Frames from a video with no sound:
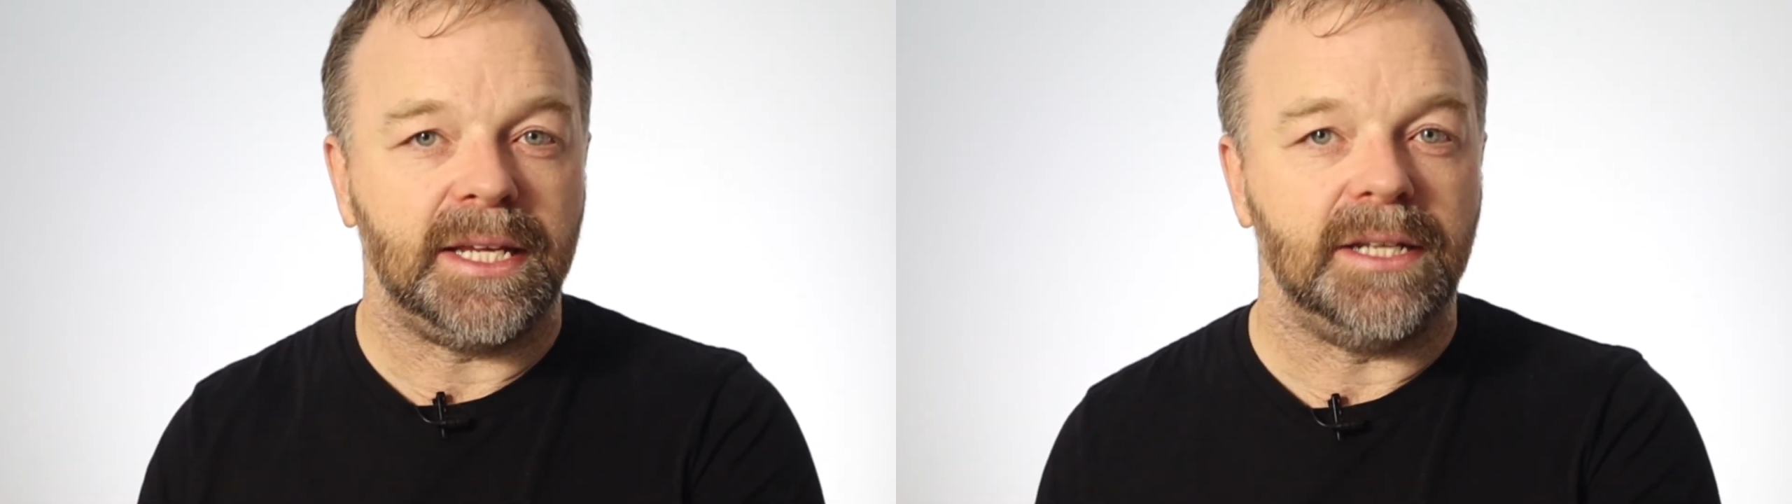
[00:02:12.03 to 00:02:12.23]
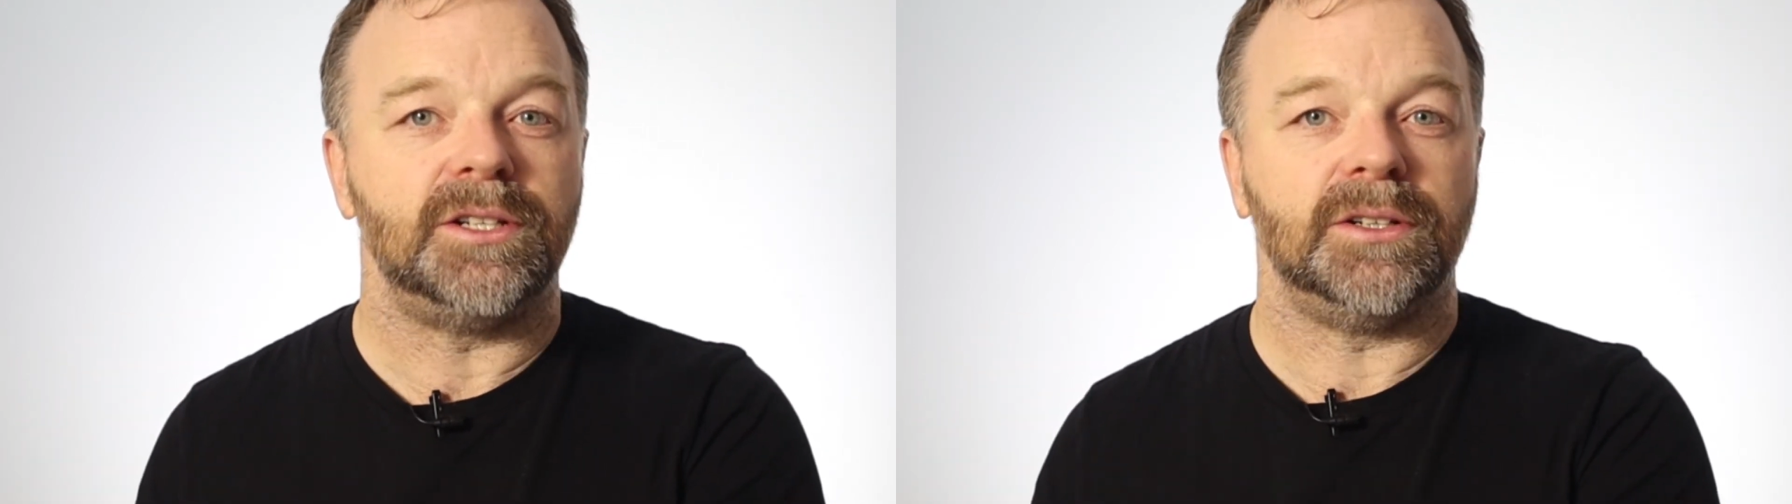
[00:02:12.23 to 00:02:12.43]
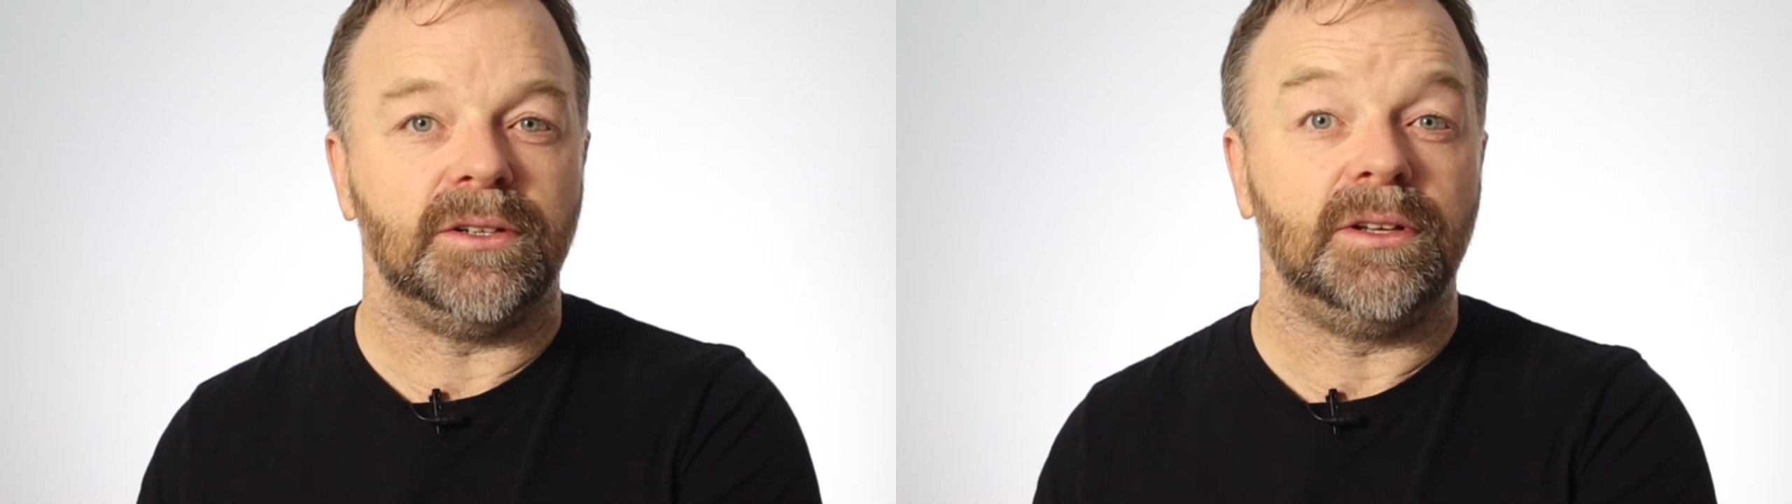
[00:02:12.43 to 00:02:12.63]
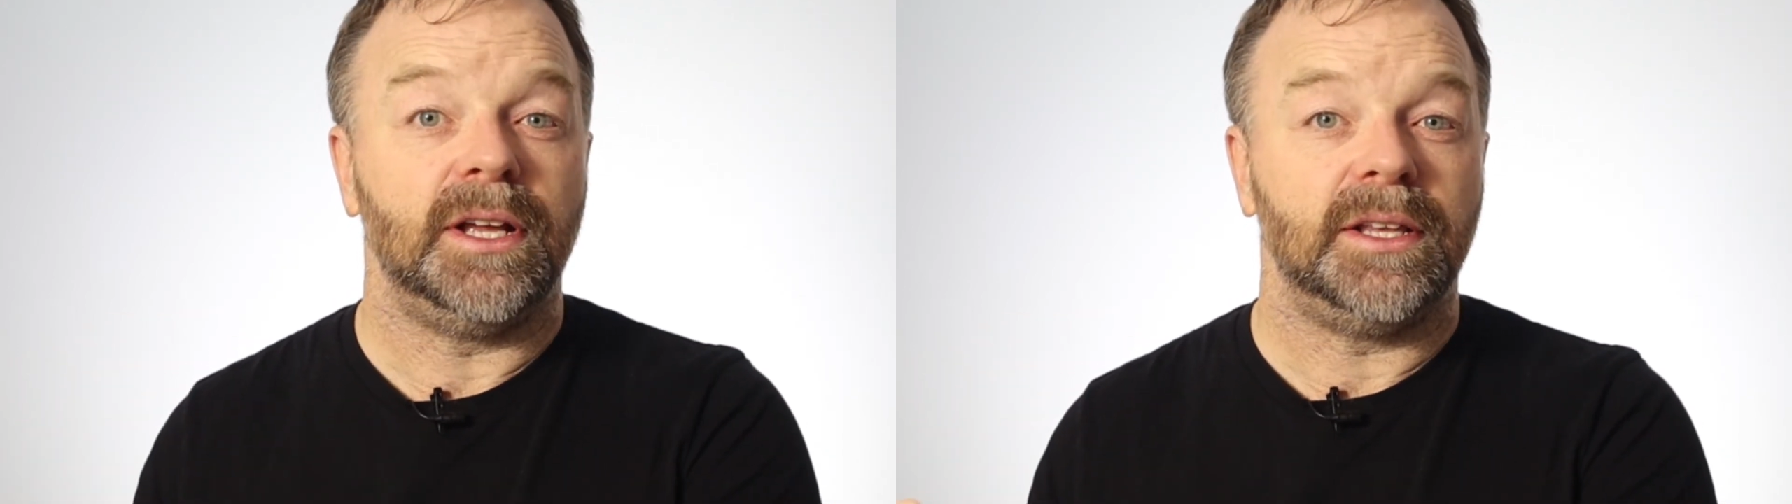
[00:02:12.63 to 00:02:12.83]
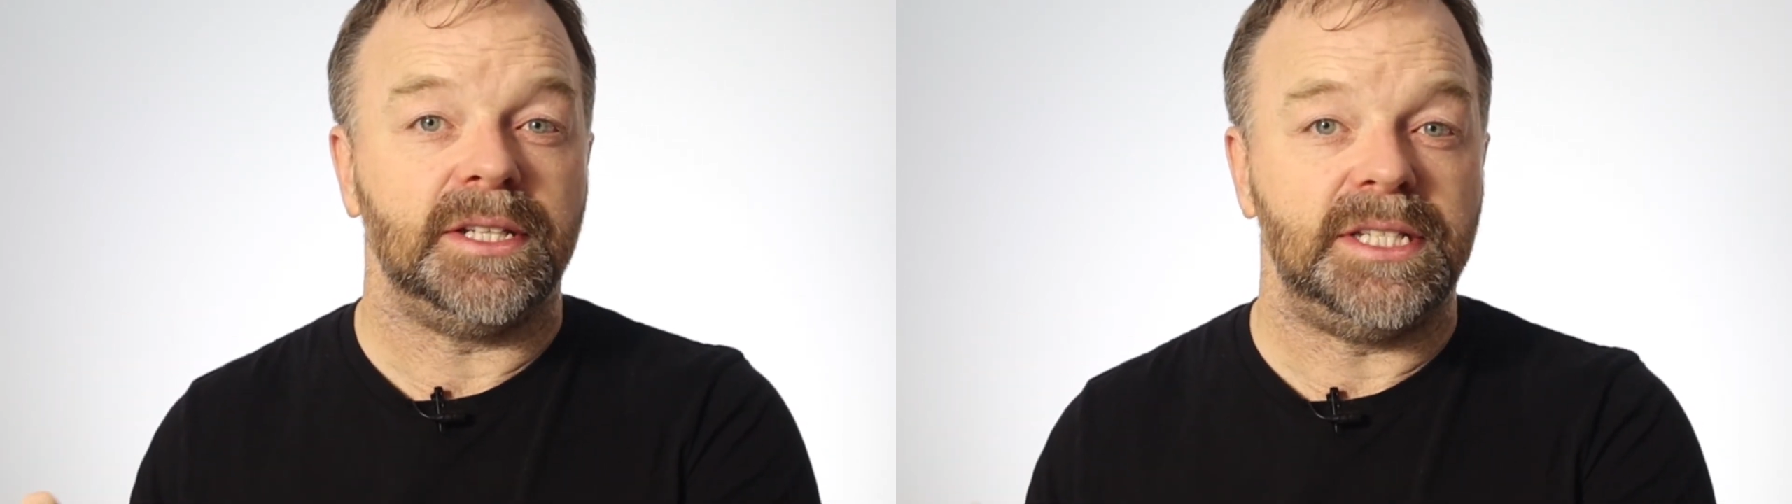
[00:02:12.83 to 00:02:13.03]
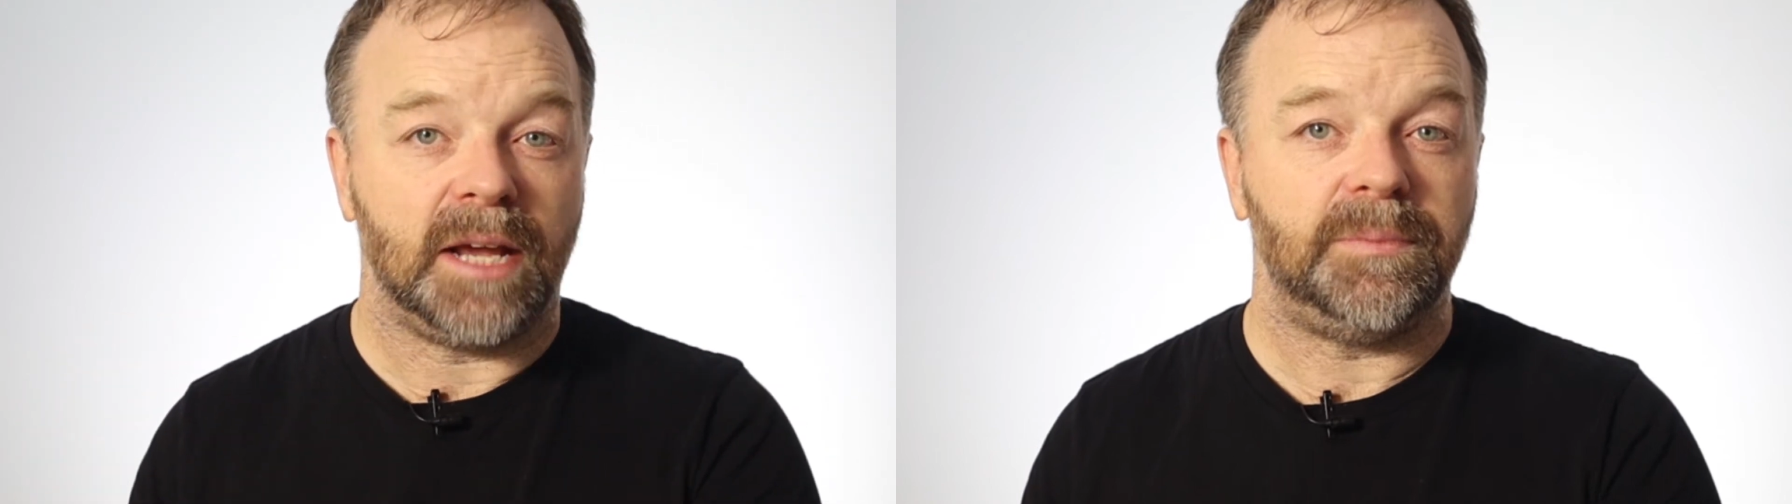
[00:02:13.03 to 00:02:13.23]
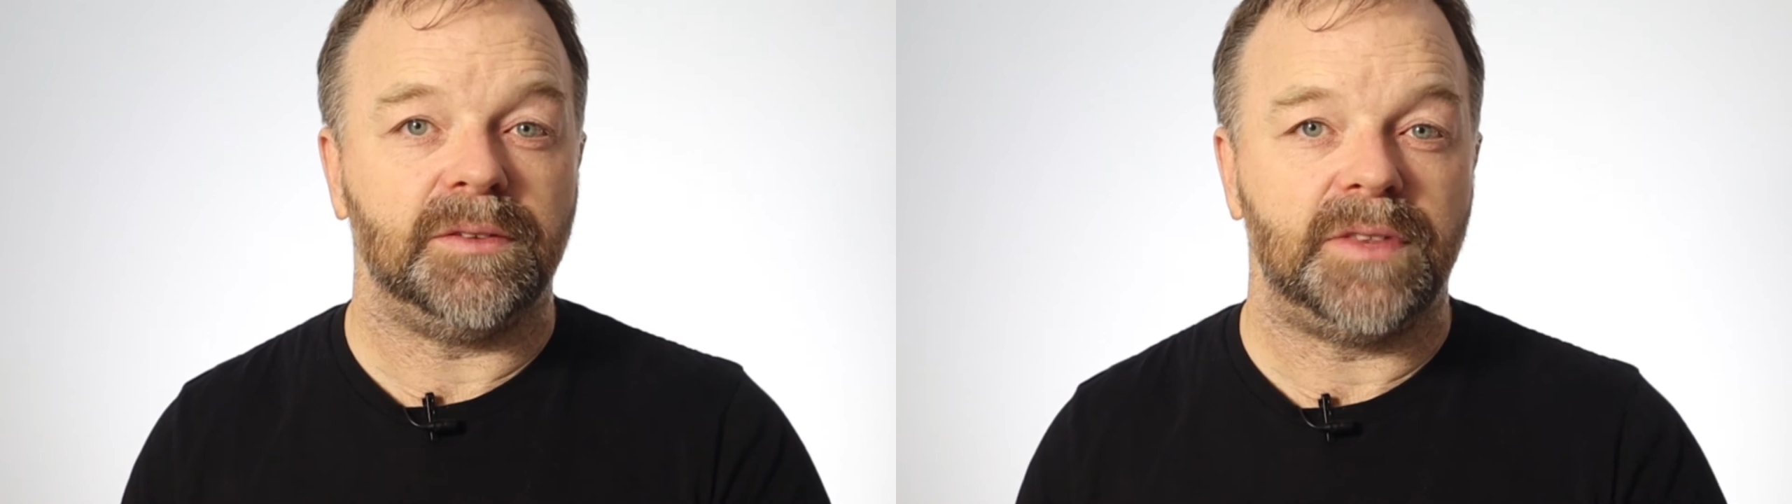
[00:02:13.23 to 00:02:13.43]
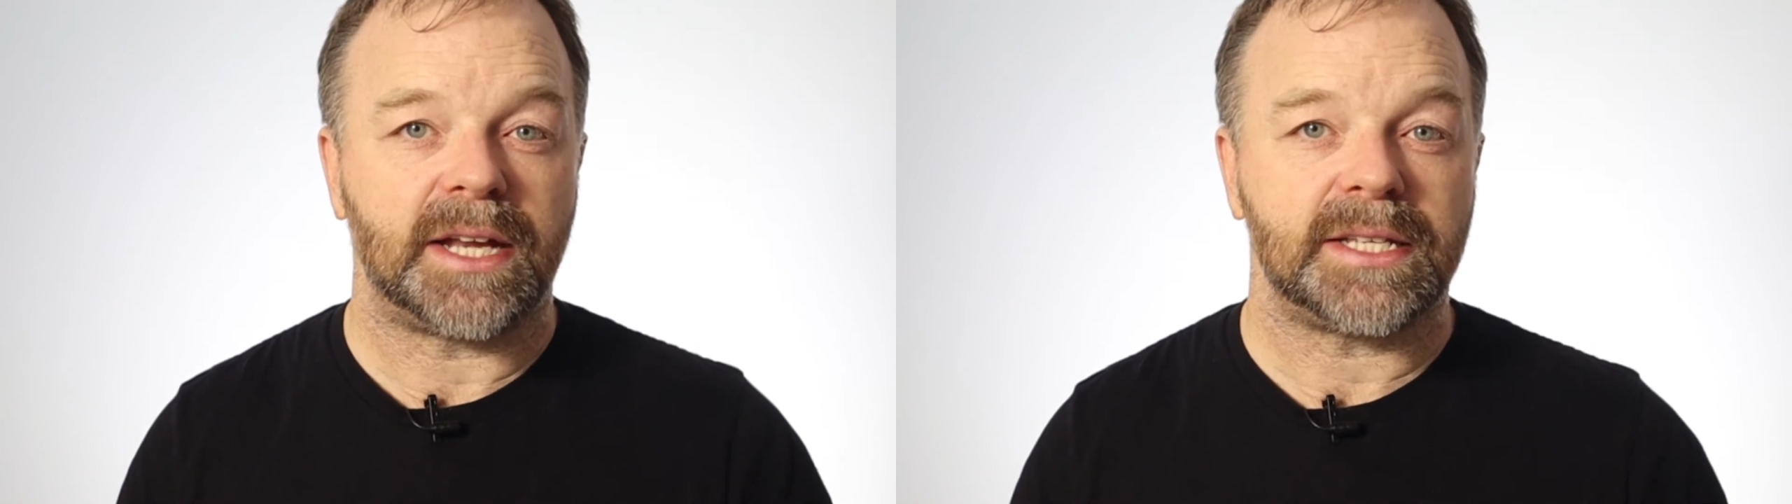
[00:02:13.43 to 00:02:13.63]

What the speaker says: into the depth of that